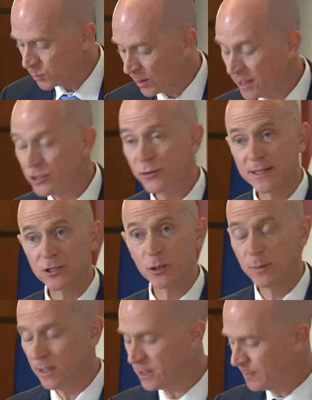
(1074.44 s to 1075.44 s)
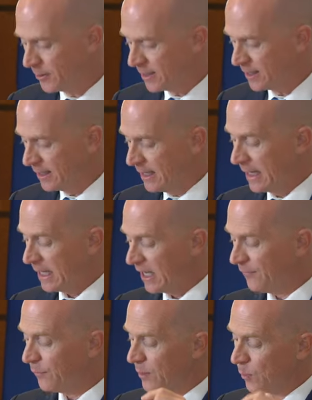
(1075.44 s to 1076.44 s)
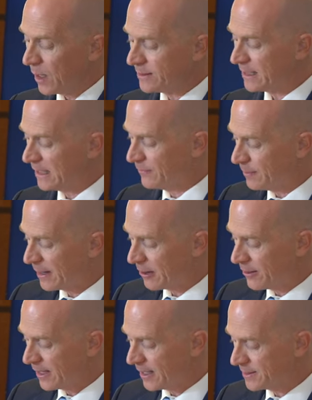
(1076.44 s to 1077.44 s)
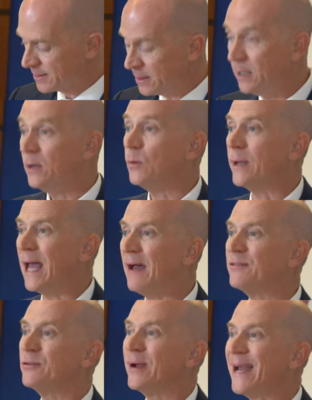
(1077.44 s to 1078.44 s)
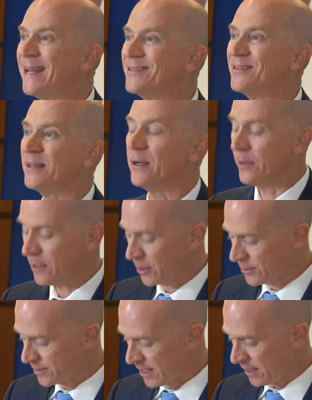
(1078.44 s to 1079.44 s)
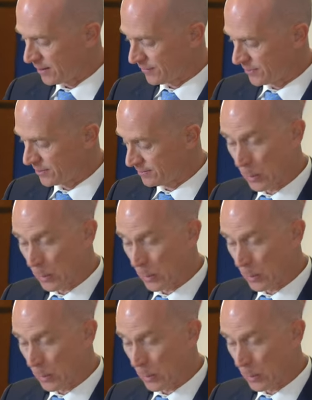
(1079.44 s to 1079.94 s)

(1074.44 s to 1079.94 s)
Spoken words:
one transhumanist put it, if we want to live in paradise, we have to engineer it ourselves.